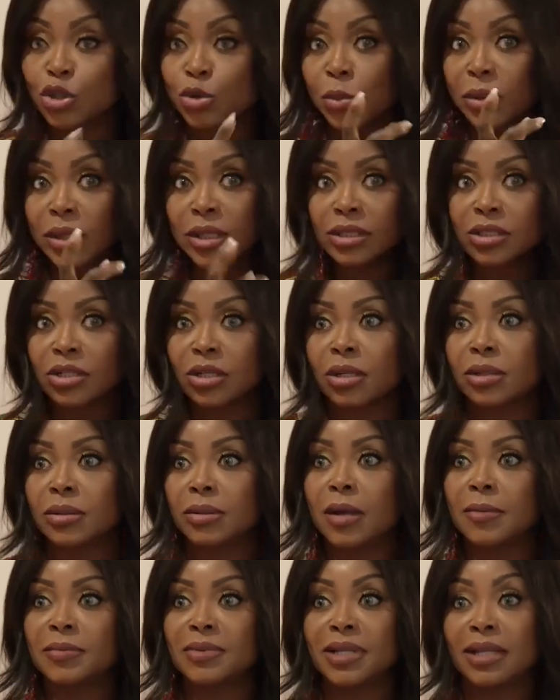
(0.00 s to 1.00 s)
want to sort
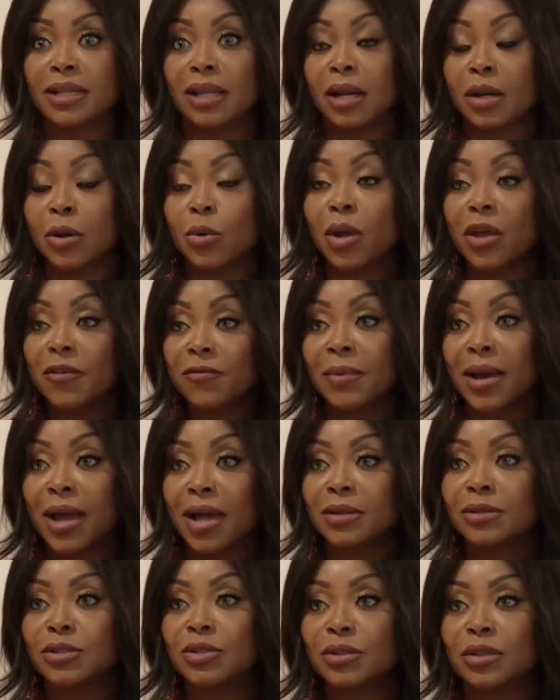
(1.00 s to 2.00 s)
of say that if my
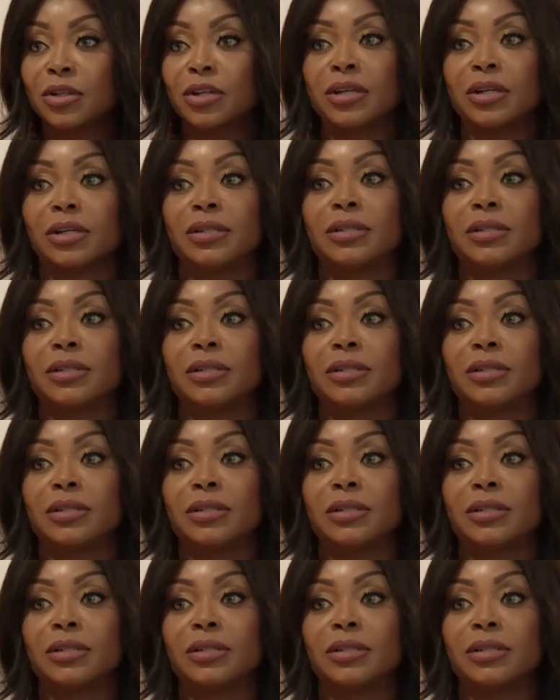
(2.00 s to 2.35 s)
husband could.